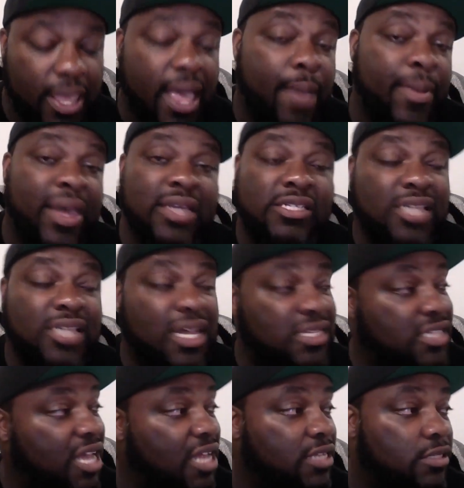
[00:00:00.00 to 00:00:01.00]
yeah, man,
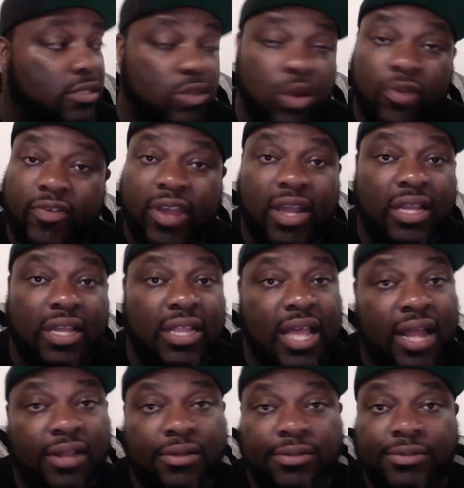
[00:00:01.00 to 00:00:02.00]
shouts out North
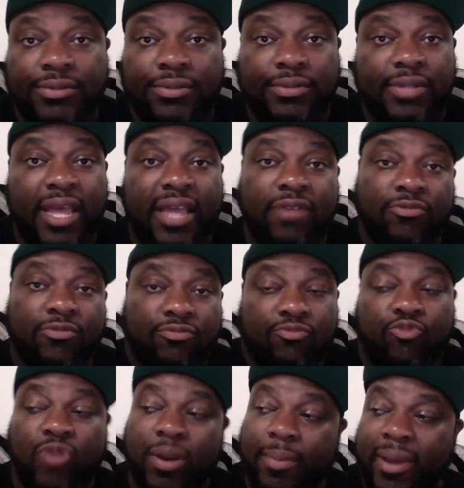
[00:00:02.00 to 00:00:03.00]
Carolina. That
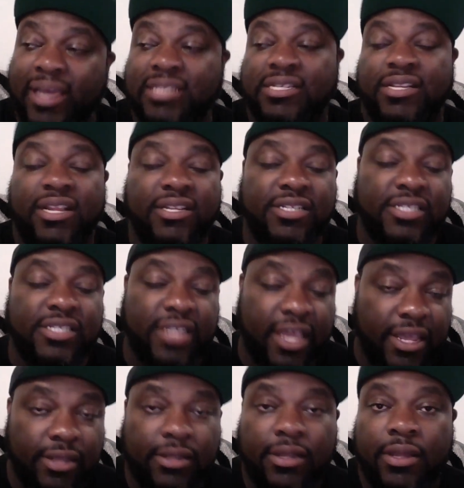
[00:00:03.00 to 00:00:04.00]
rep, I guess another
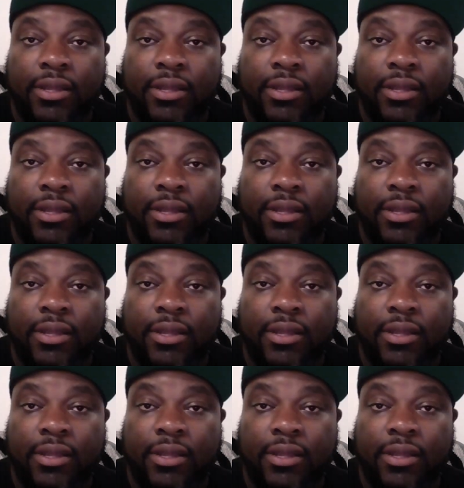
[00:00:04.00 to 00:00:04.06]
state.